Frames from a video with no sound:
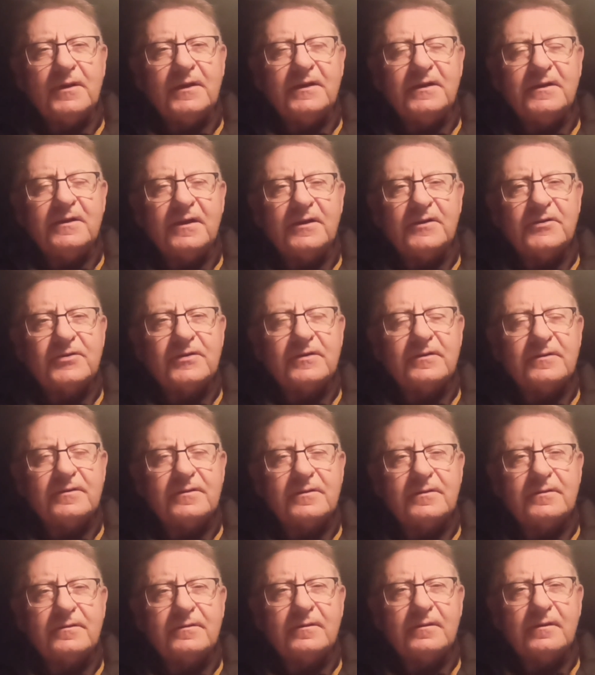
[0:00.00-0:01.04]
many
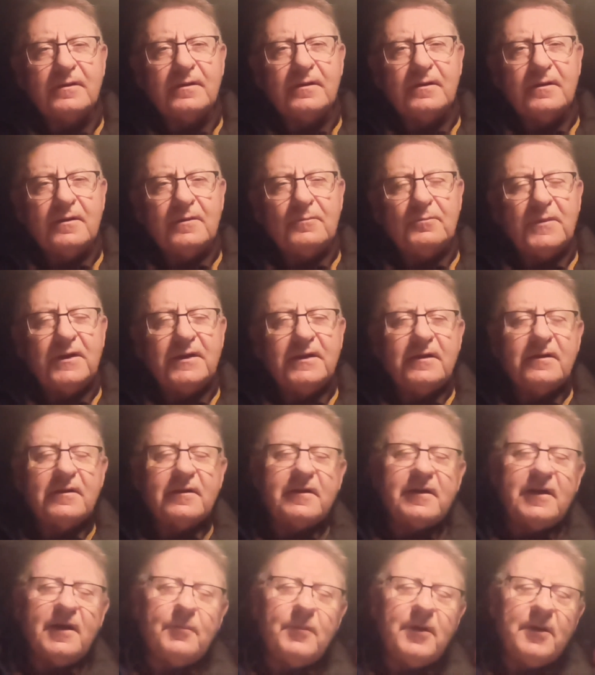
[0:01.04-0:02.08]
nations. Many
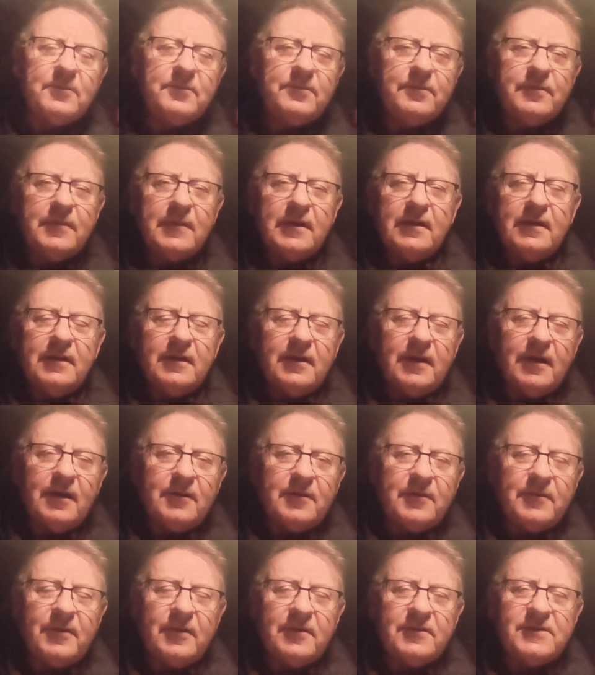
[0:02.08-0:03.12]
that come up
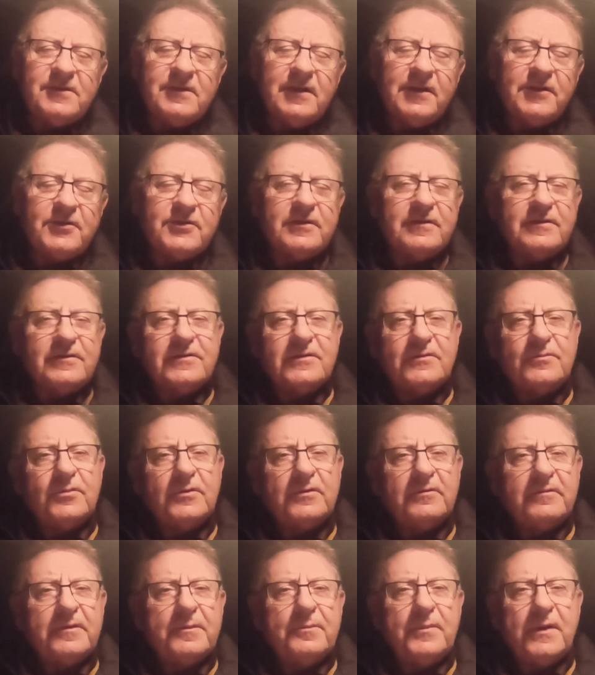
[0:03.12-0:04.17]
out of those nations
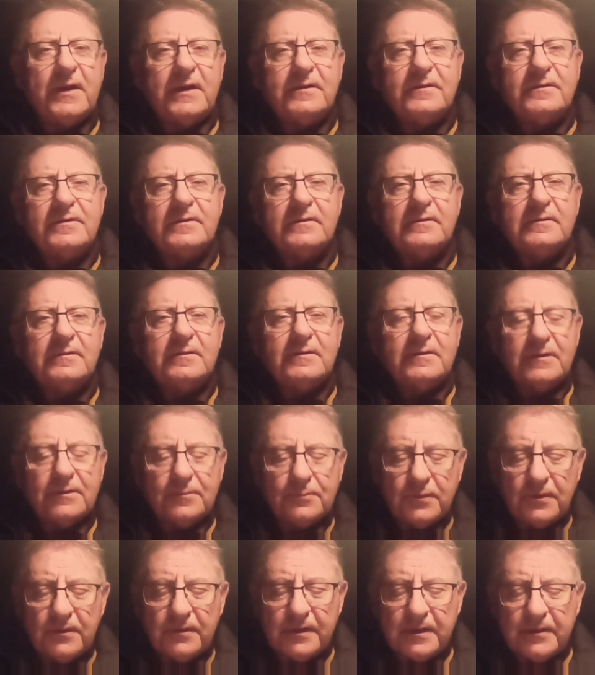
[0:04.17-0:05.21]
that will repent
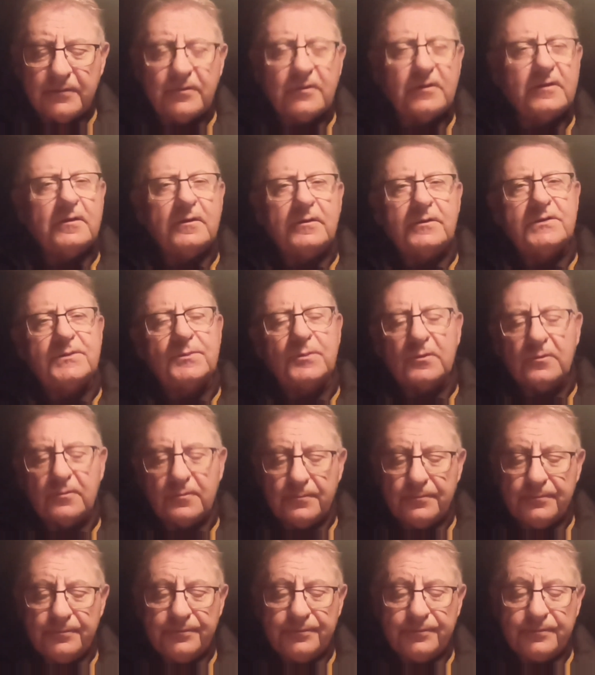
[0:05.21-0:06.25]
and believe the gospel.